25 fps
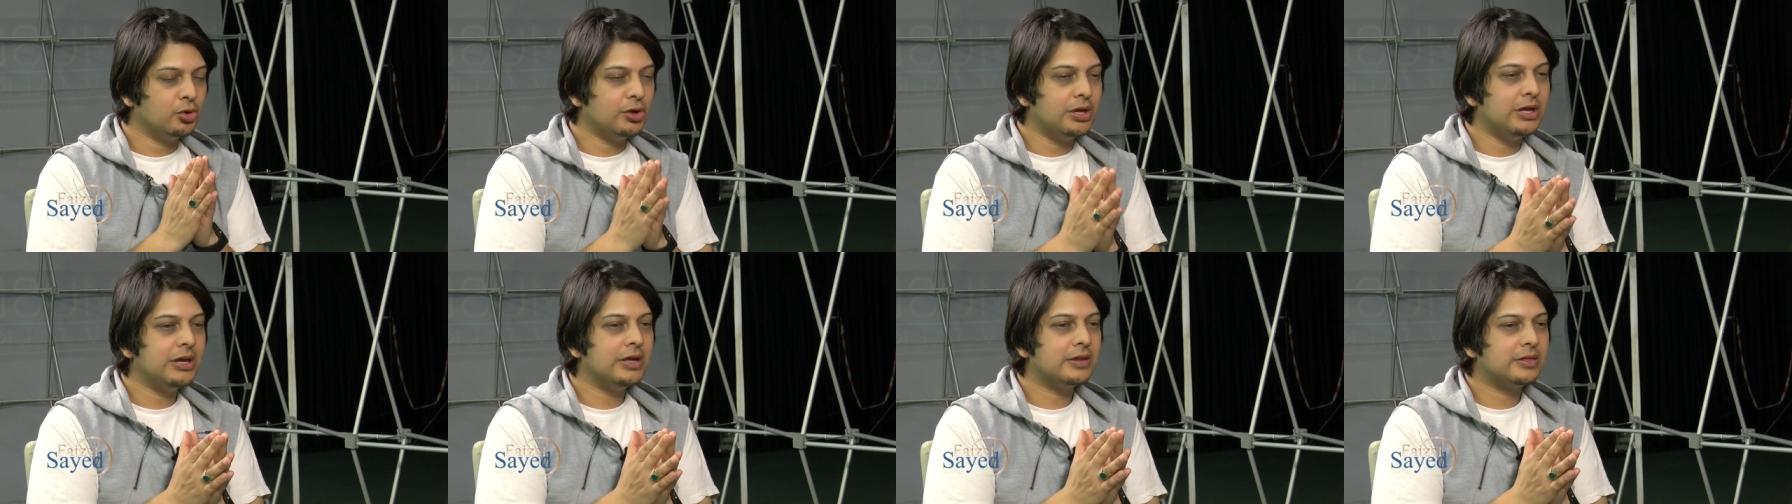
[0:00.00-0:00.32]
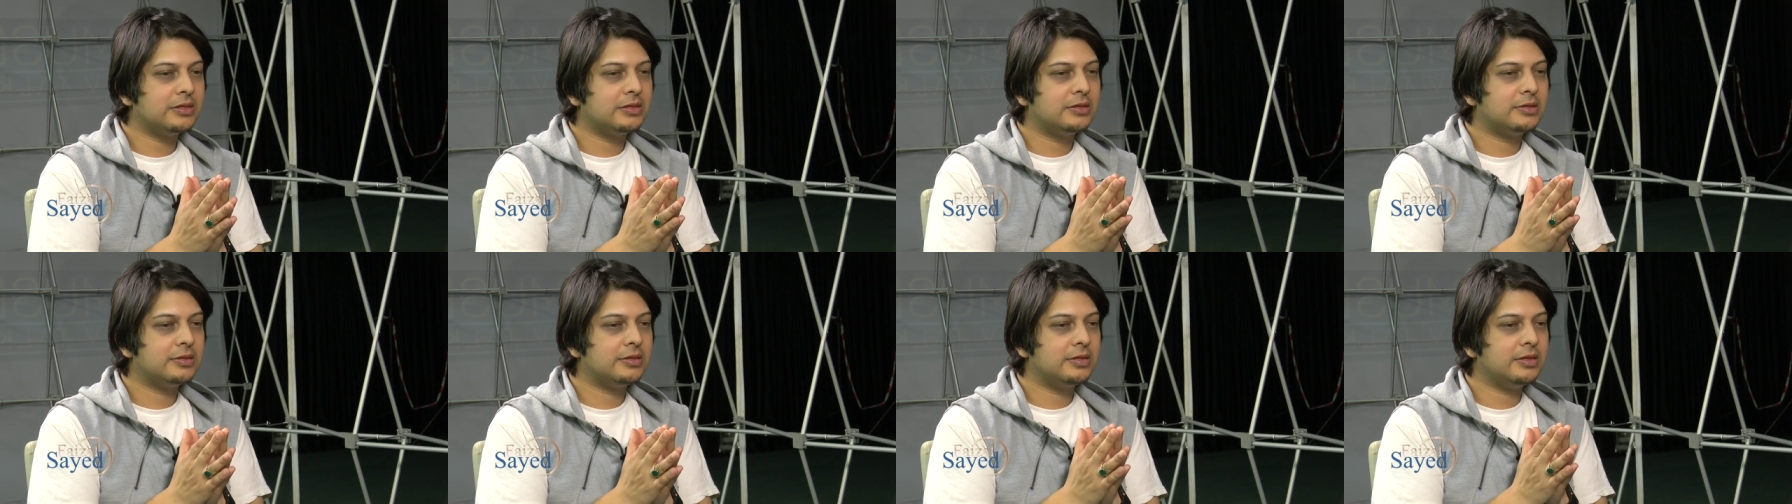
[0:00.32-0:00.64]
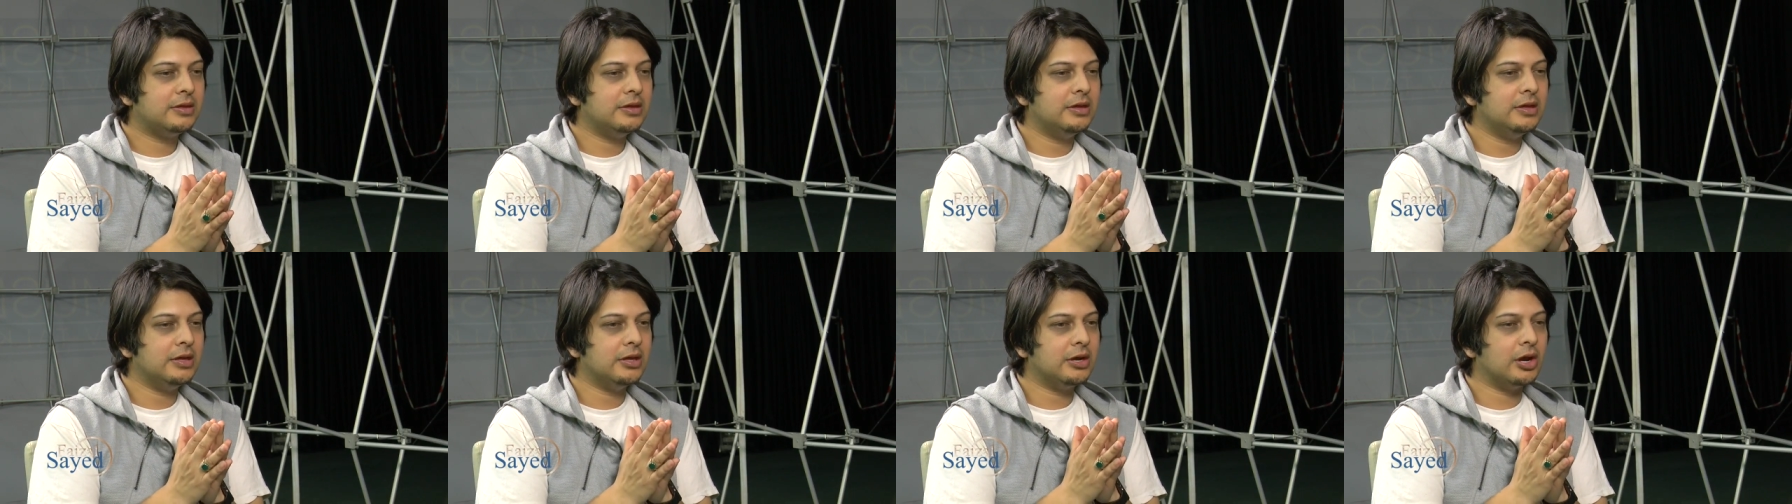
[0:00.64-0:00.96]
Looking at
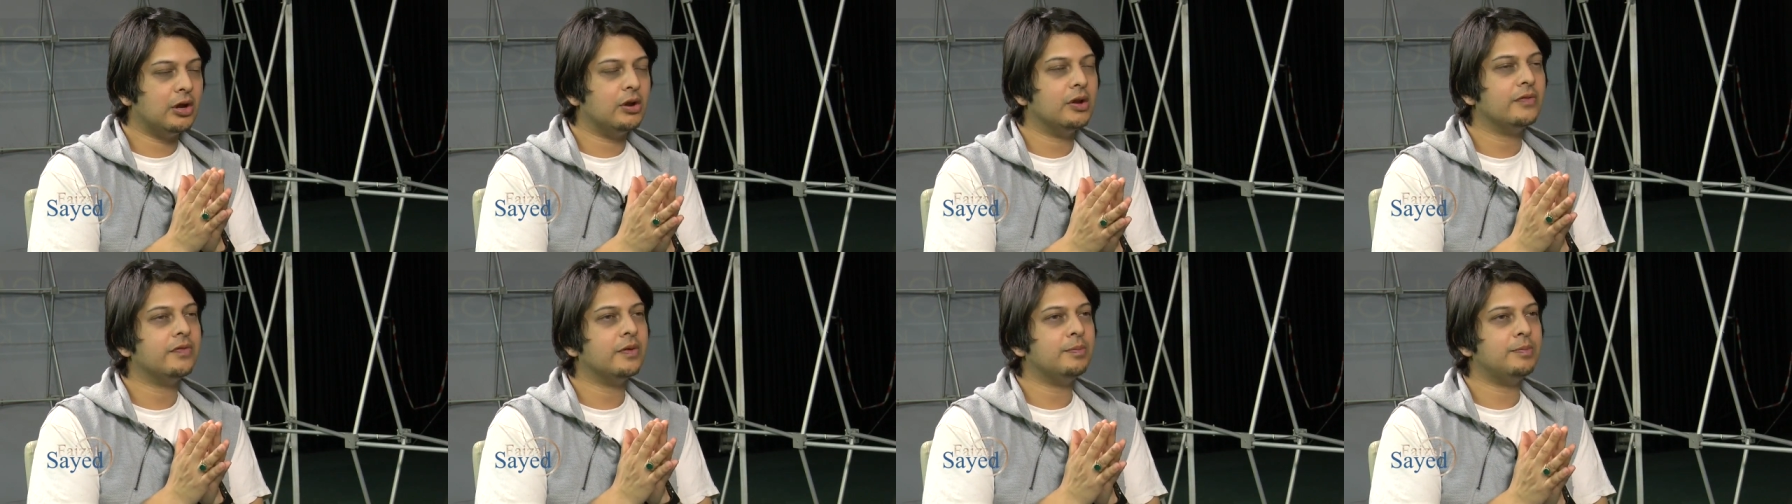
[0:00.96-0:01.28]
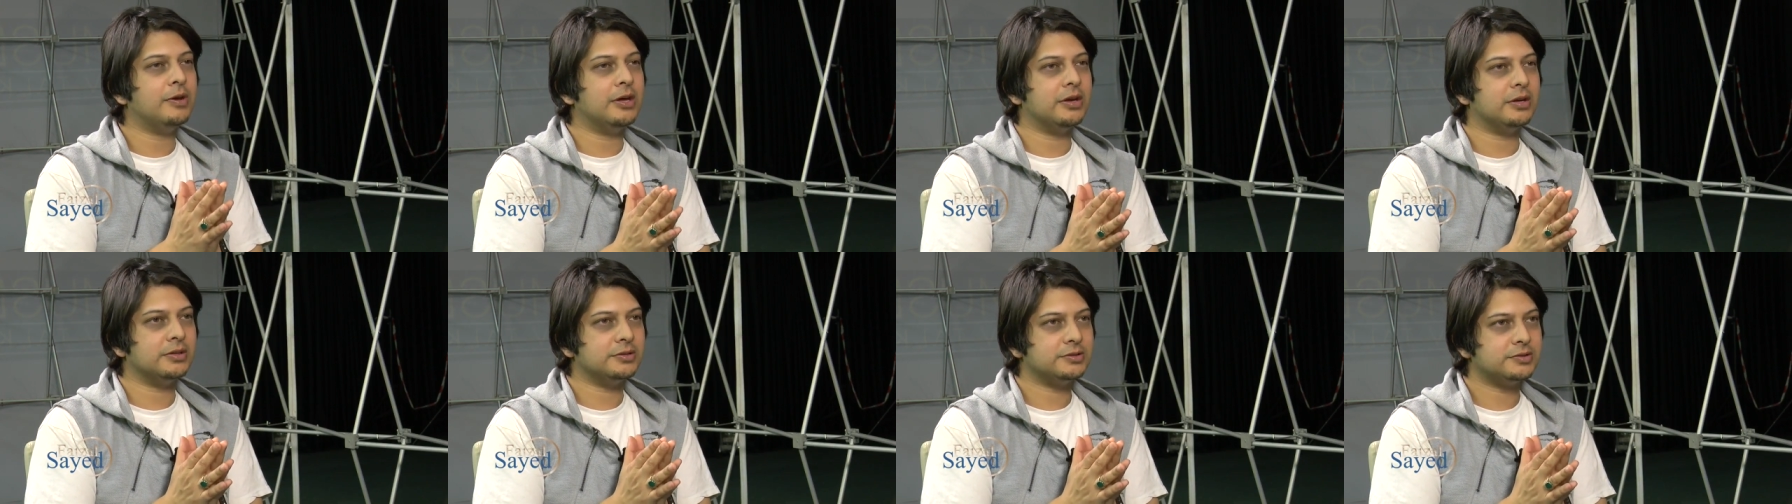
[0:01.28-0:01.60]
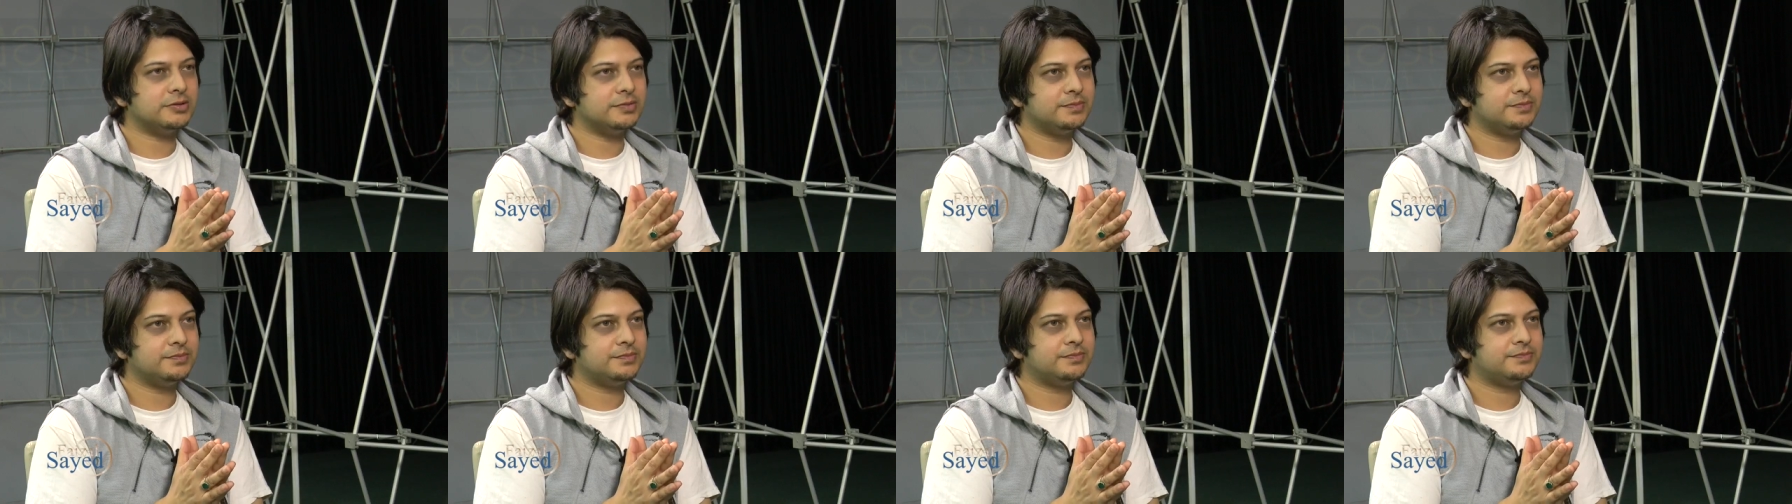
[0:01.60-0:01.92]
the role of the
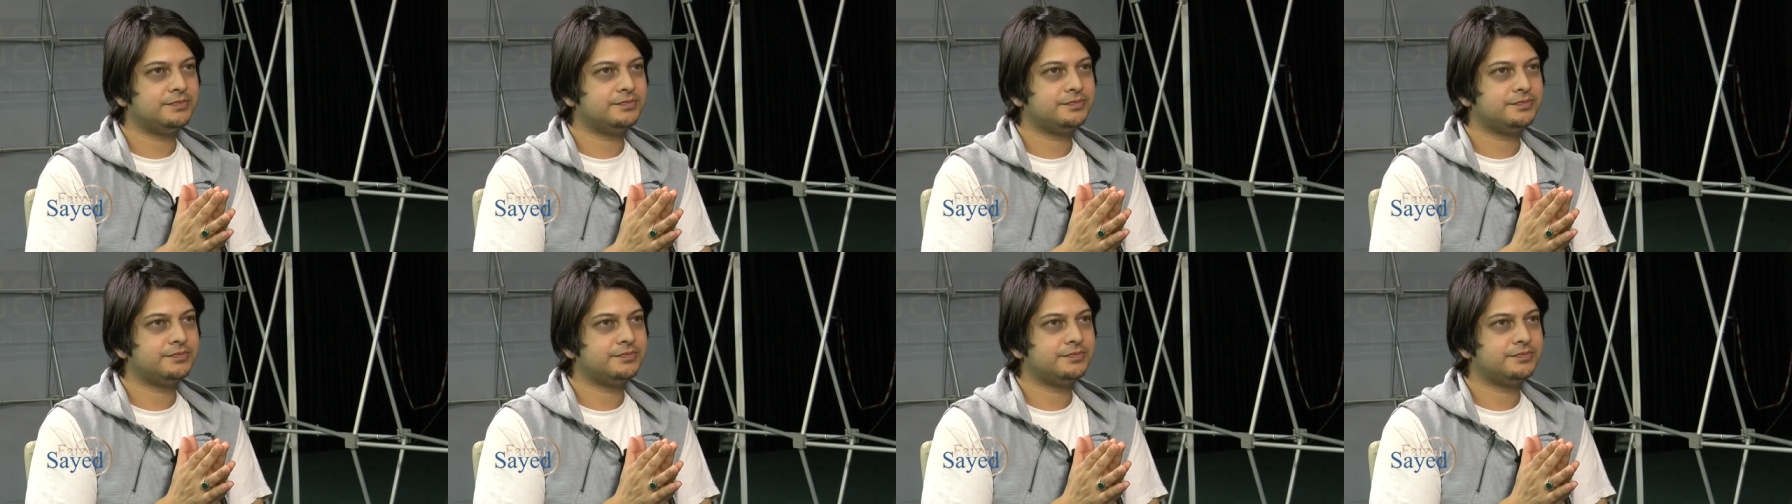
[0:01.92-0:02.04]
parents.